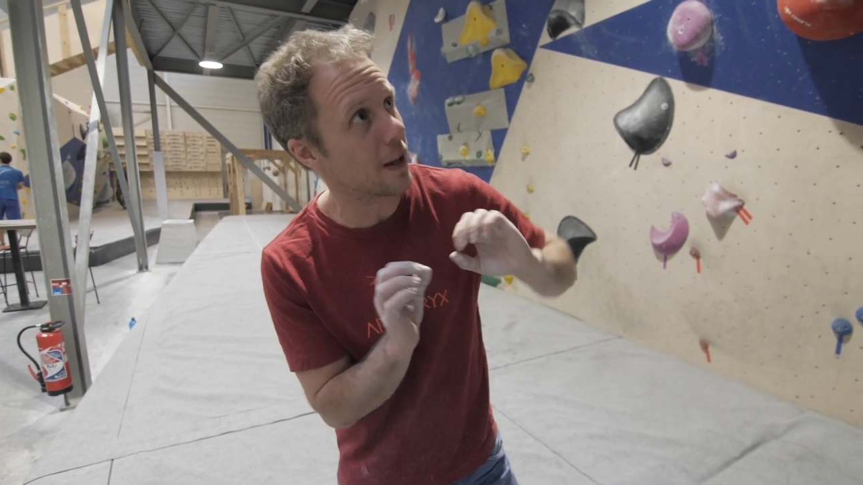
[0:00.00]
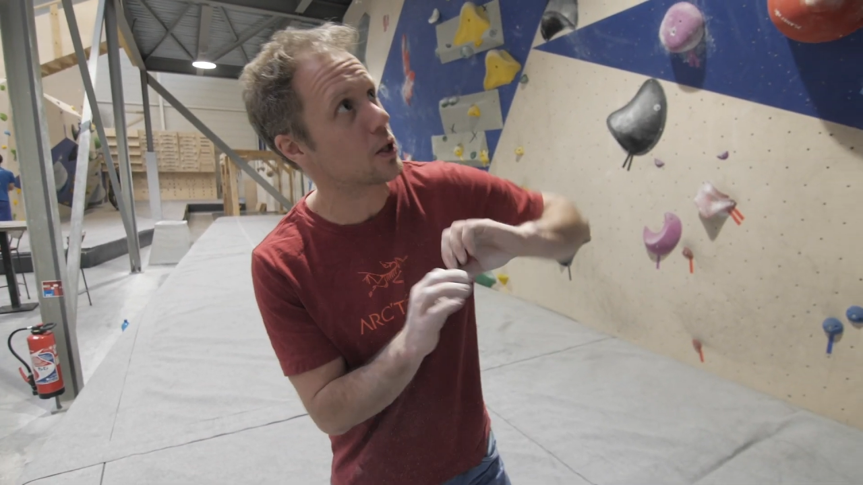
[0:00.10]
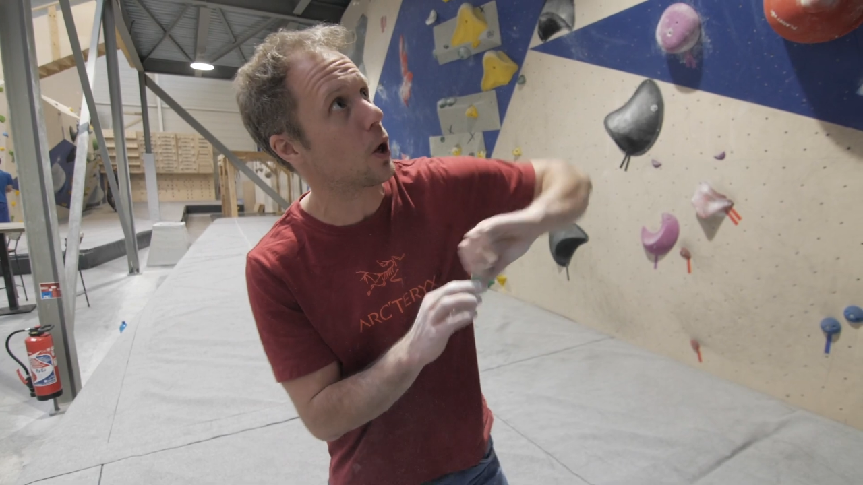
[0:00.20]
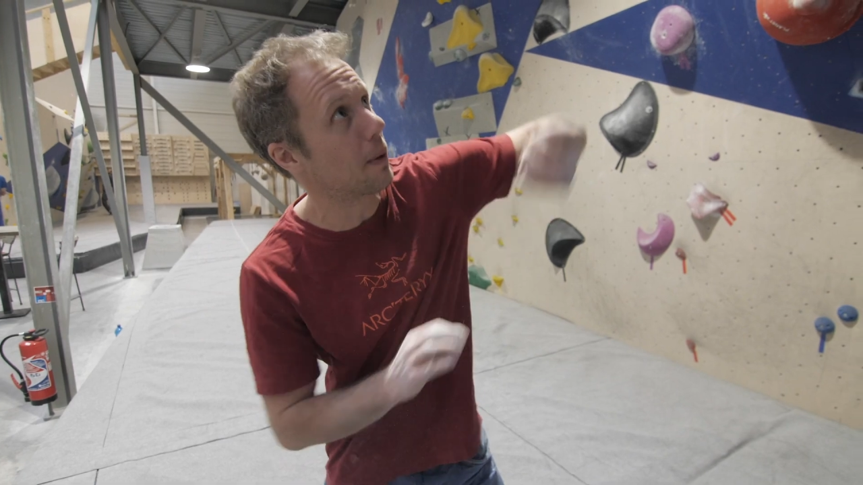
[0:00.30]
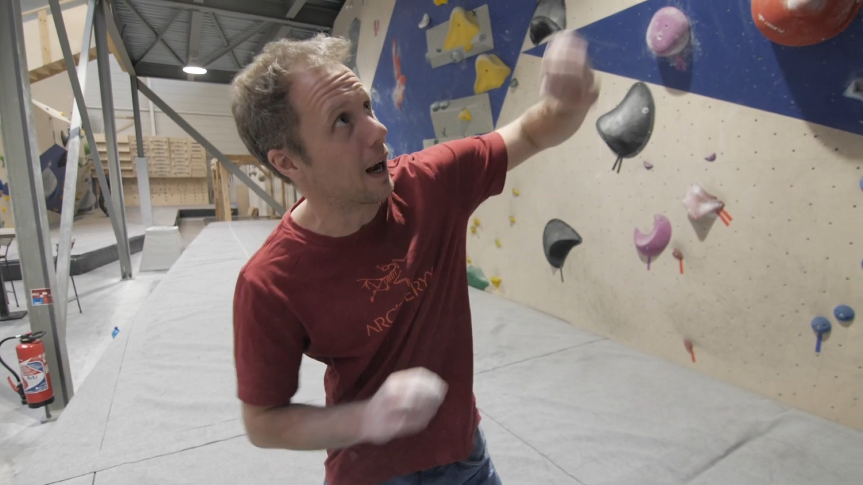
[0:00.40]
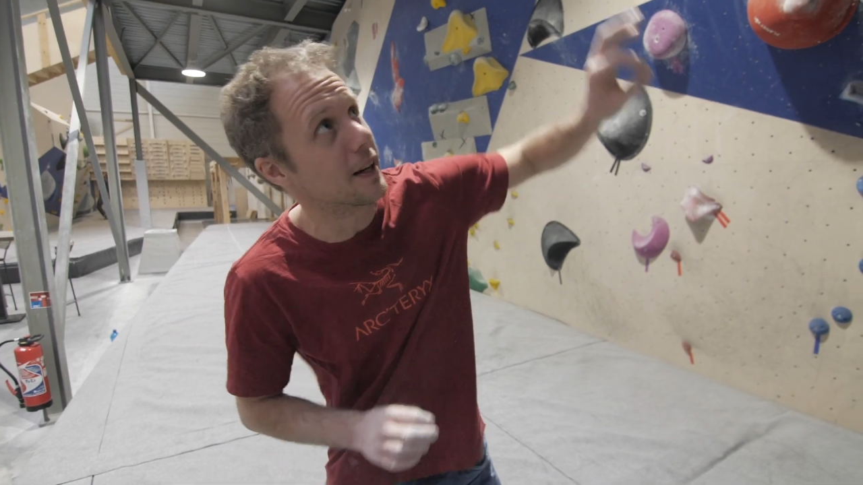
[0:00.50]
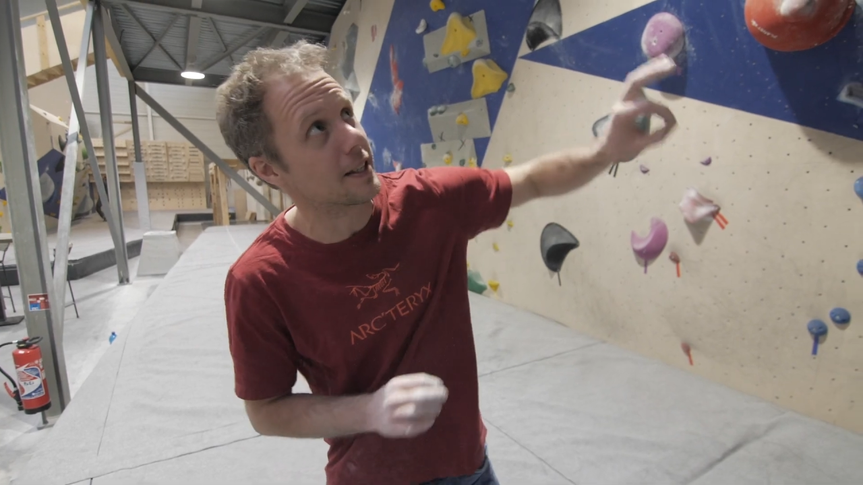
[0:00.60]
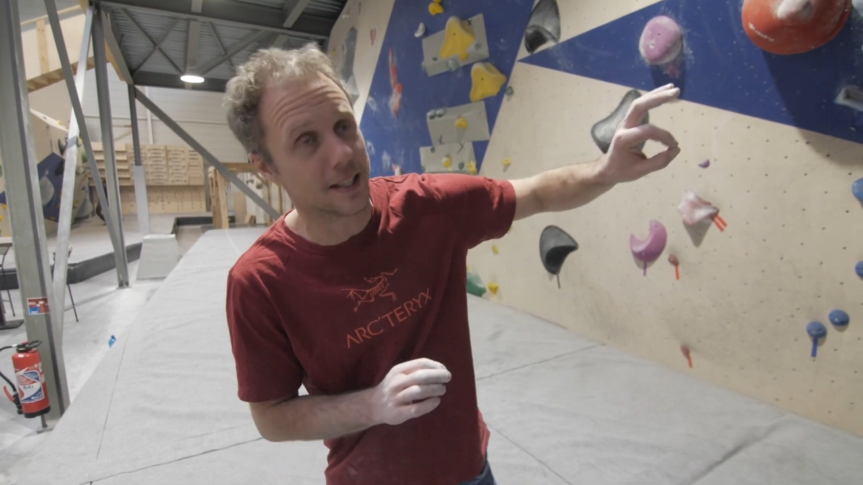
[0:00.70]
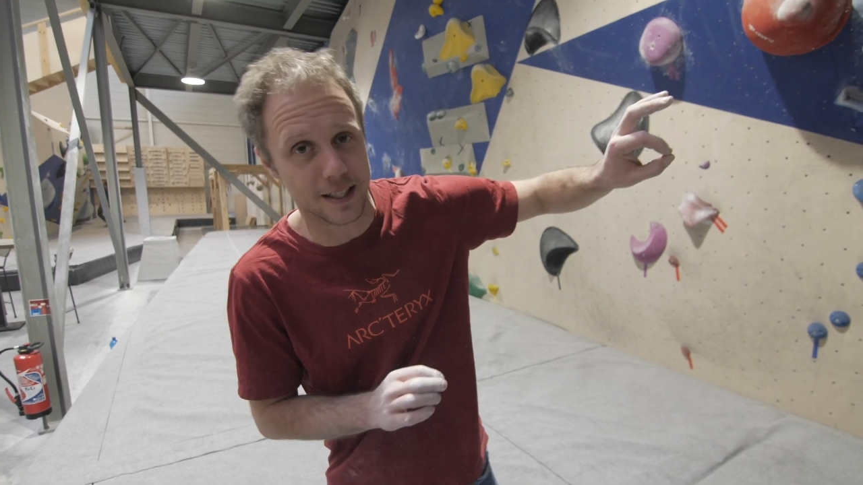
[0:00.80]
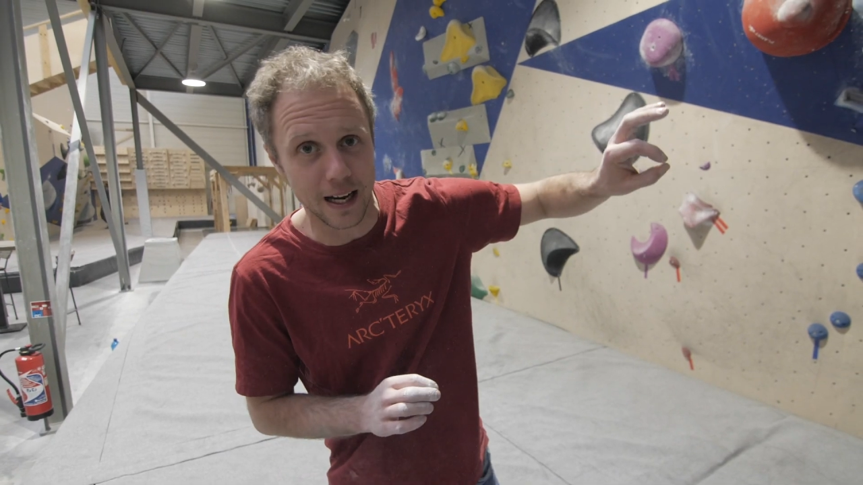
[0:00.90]
then topping out to
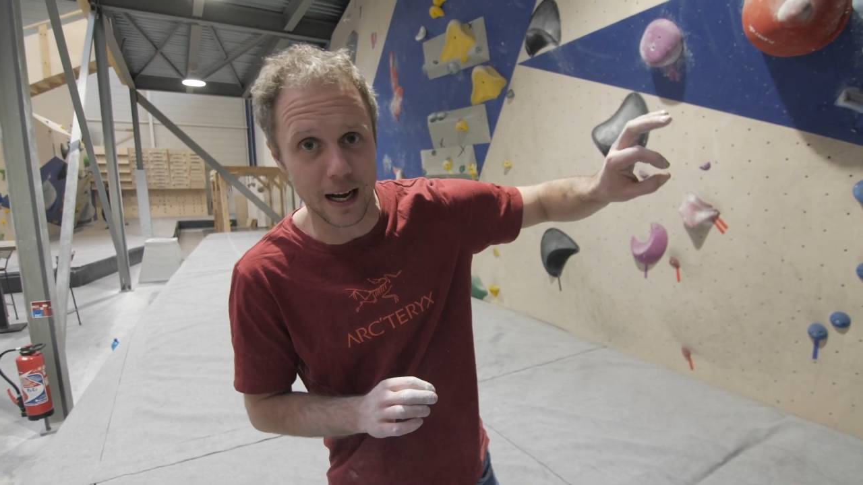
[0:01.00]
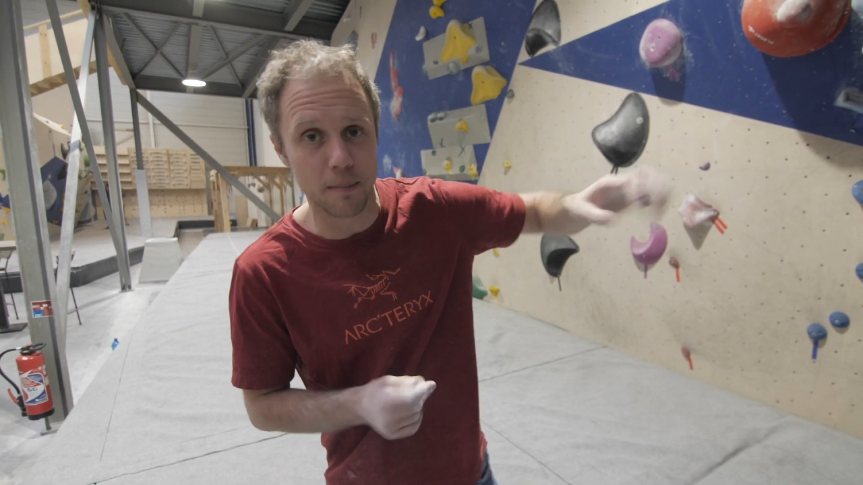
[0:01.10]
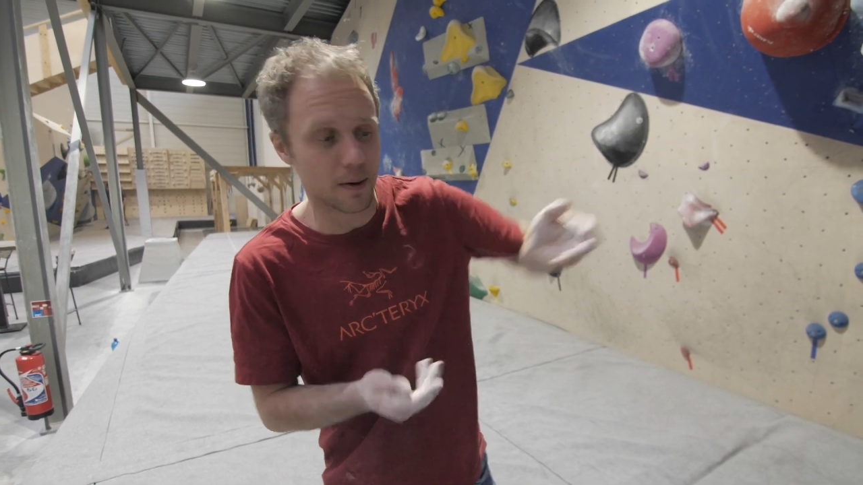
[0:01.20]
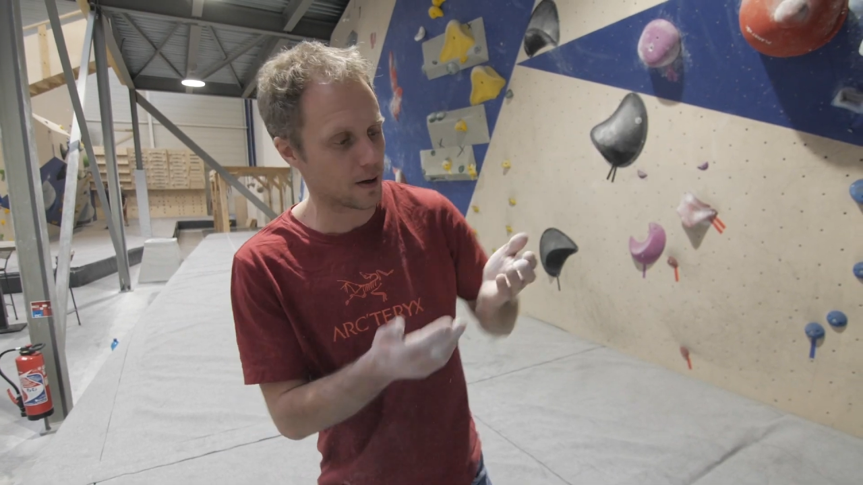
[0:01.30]
the slab.